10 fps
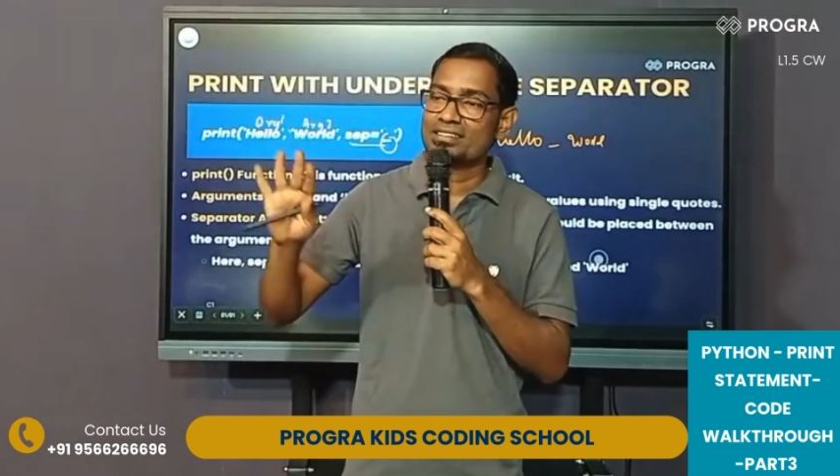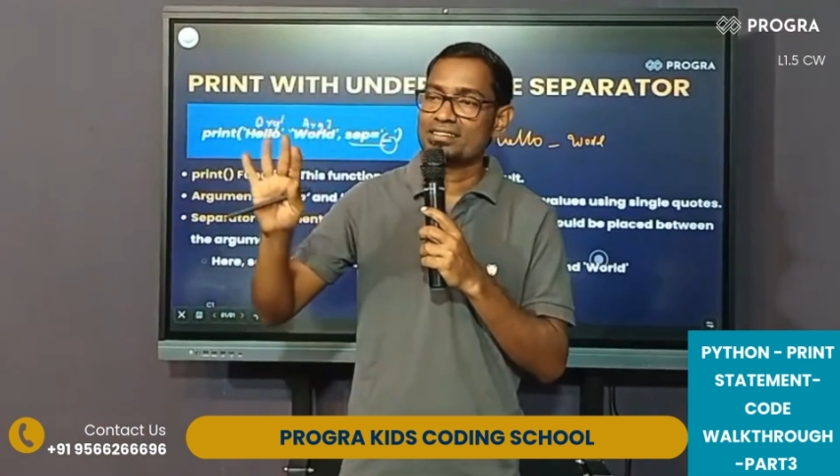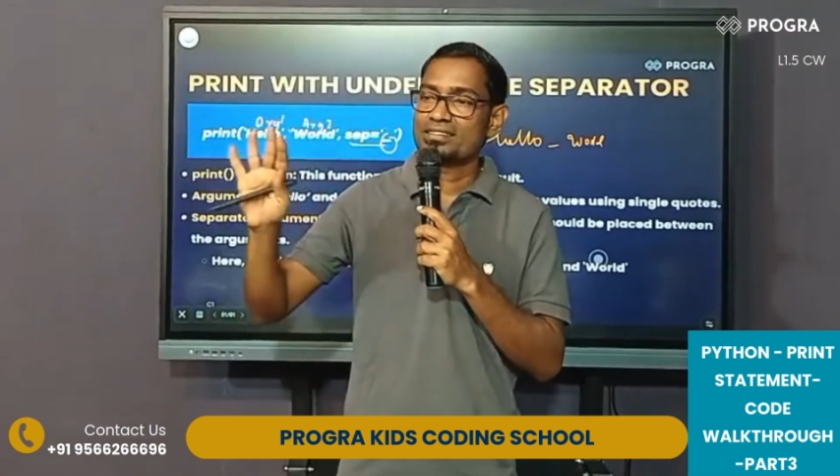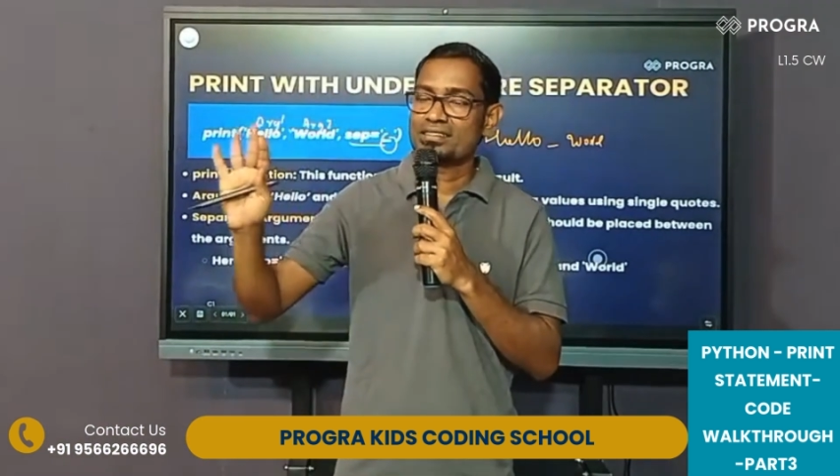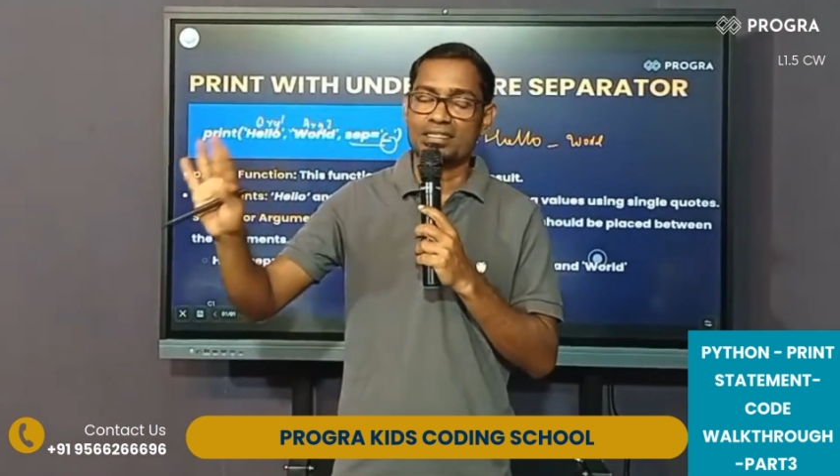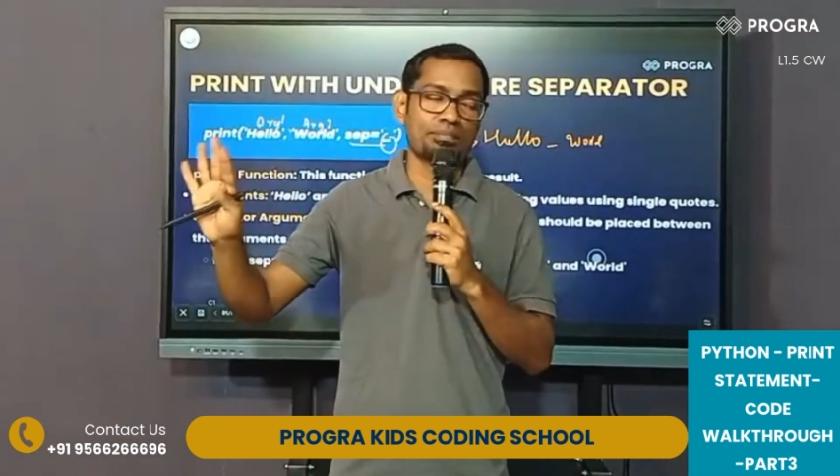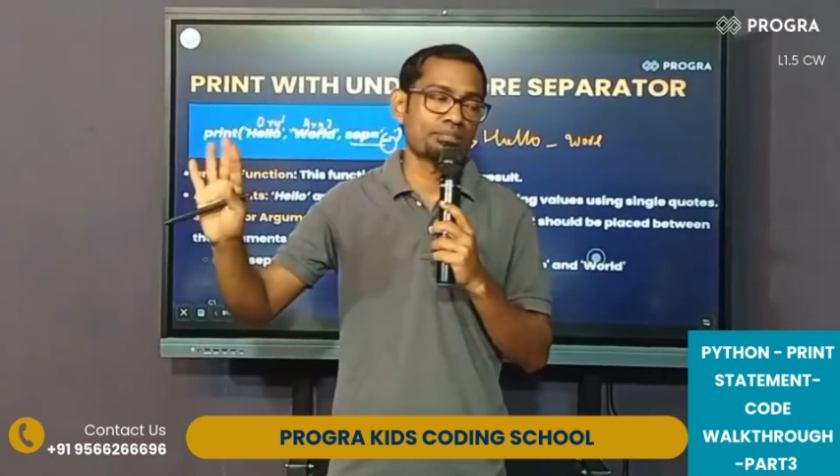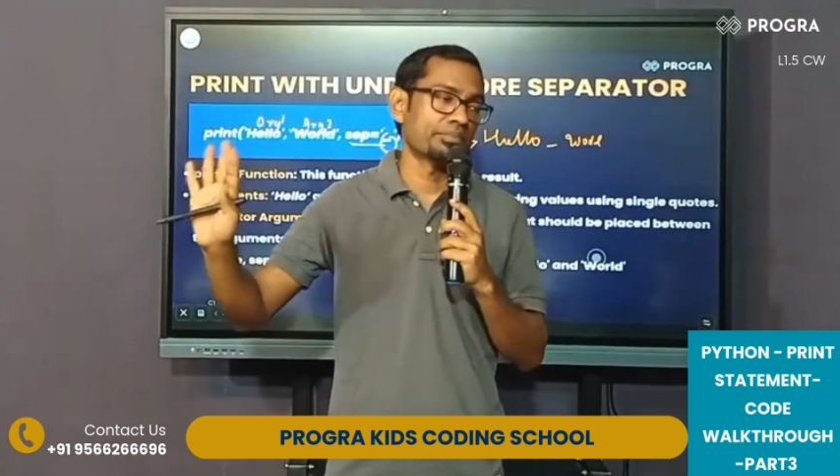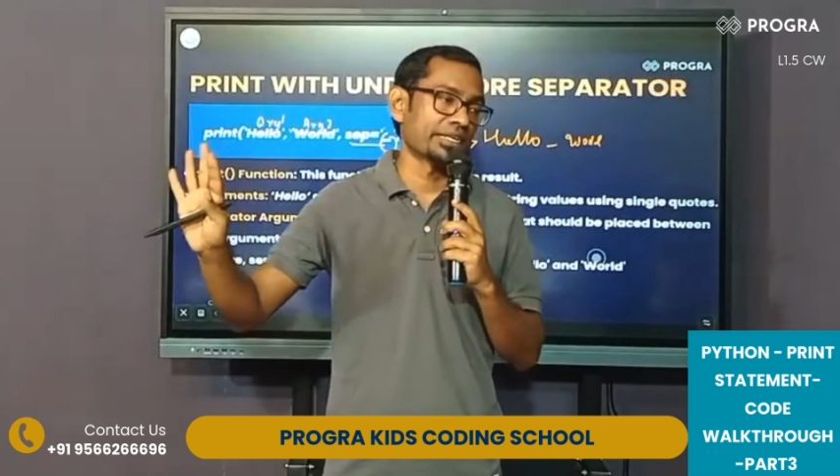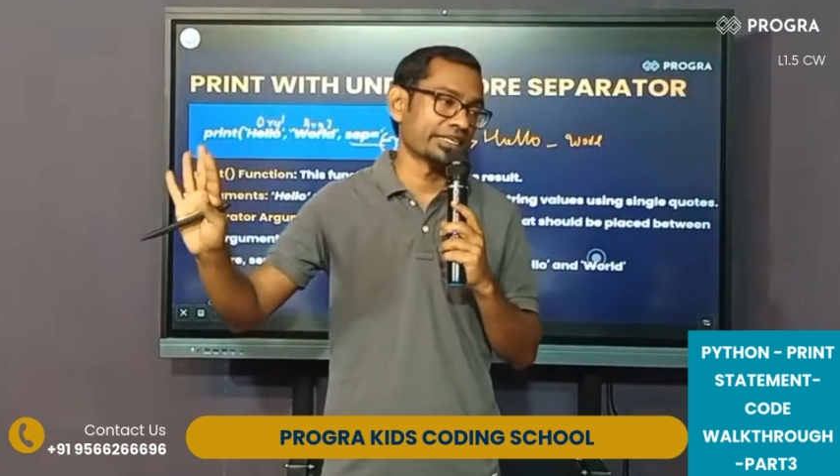
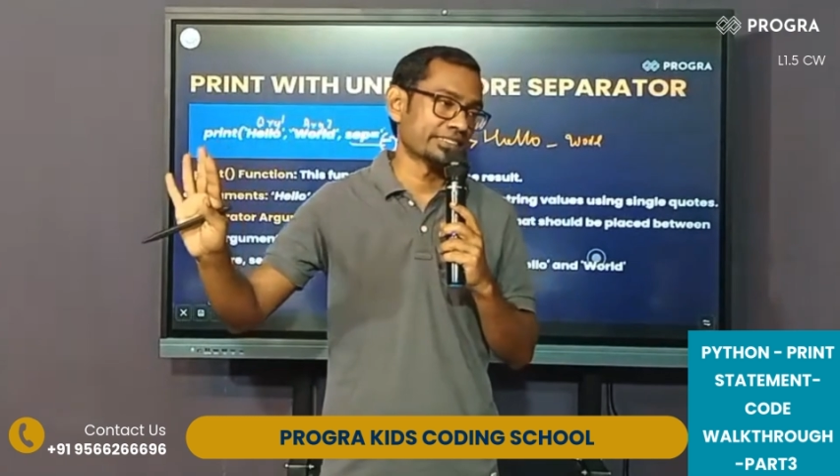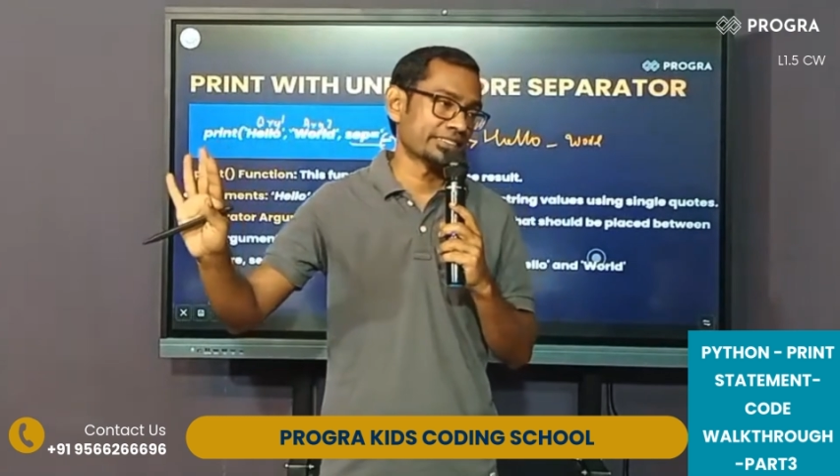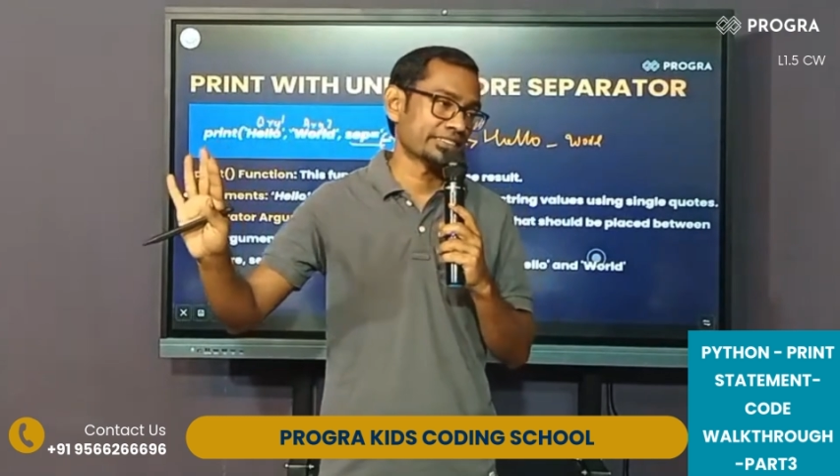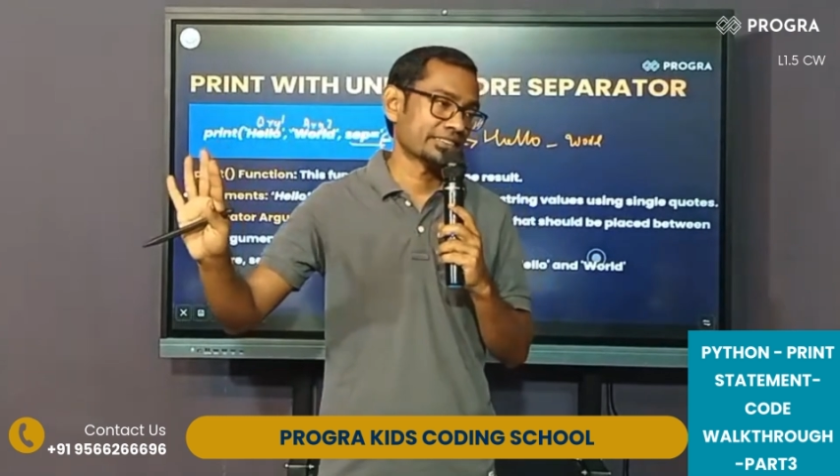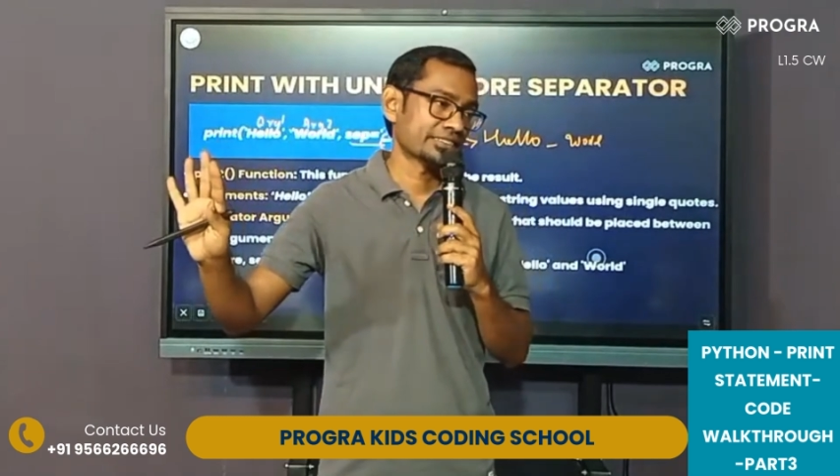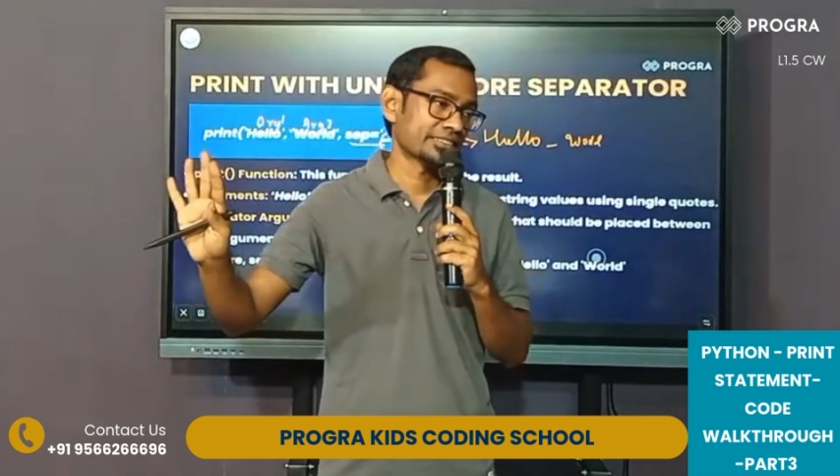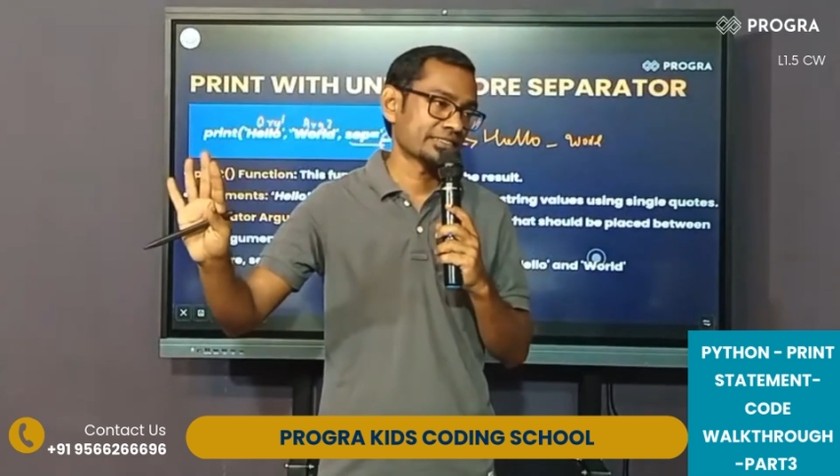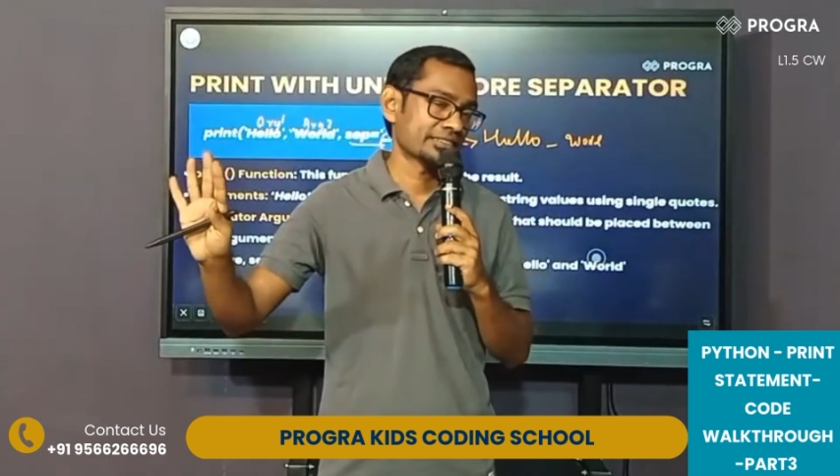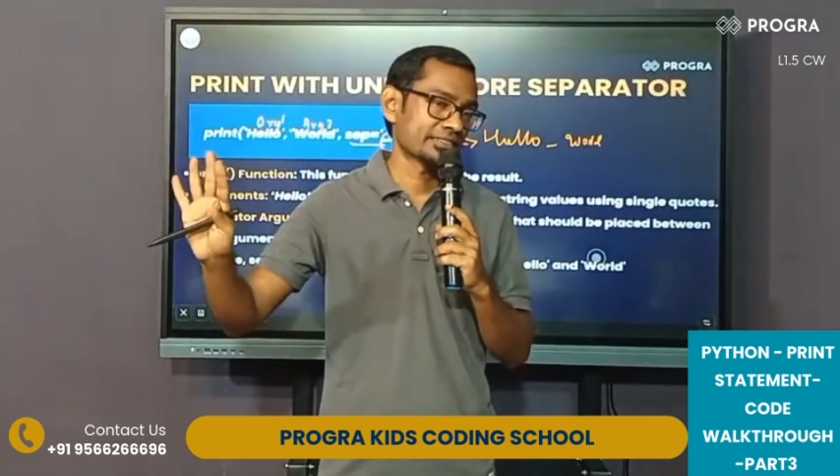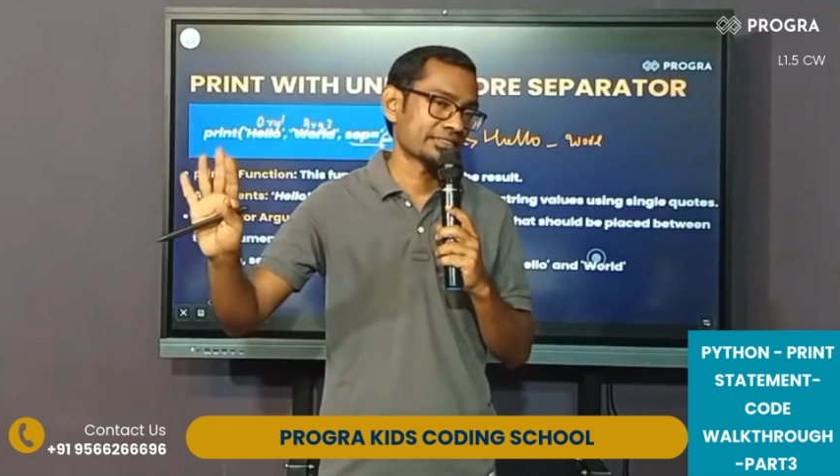separates,
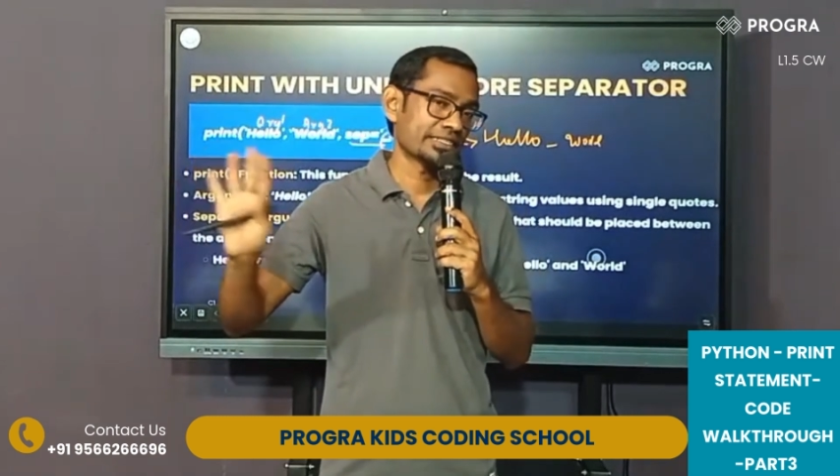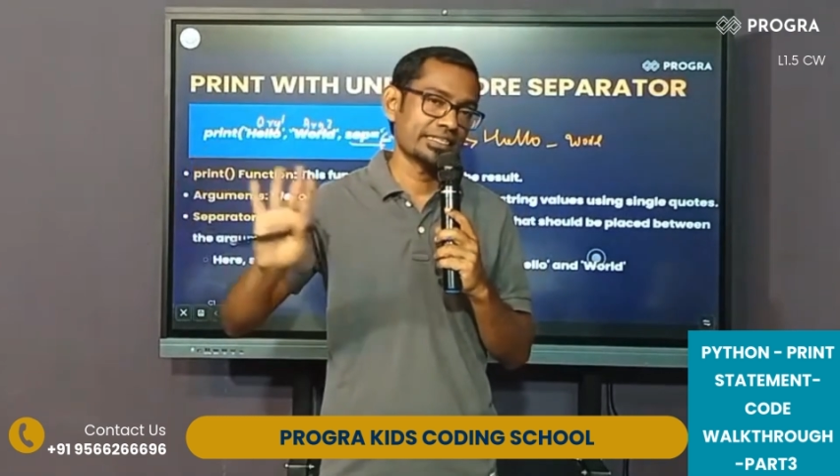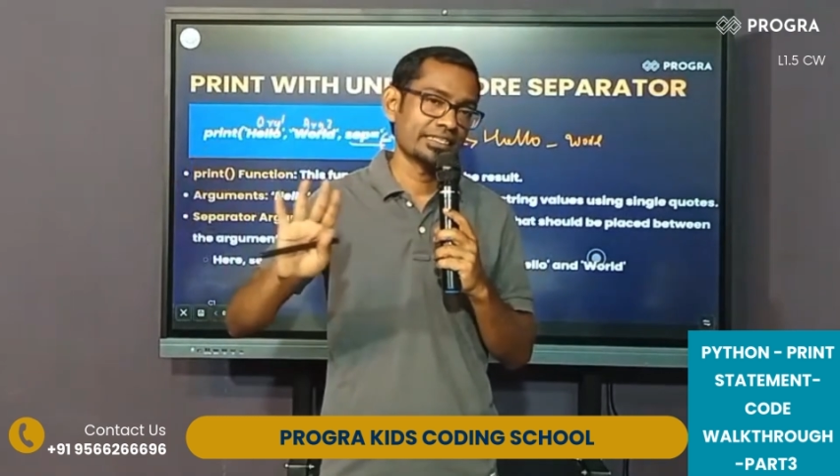right?